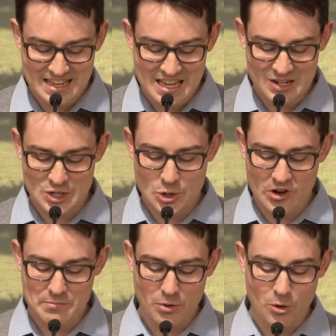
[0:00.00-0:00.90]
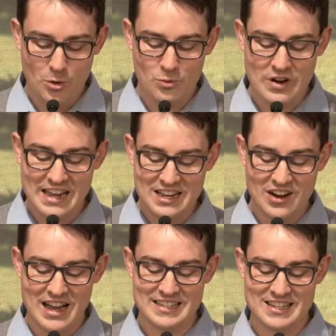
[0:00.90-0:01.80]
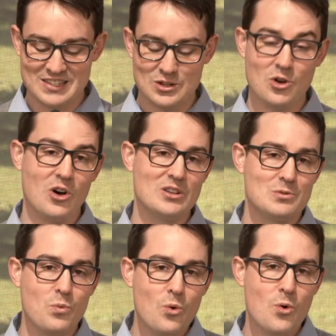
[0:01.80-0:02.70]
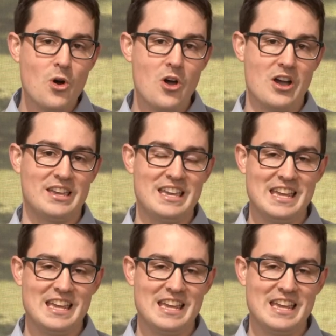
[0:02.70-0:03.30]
In his joy, Paul recognizes God's work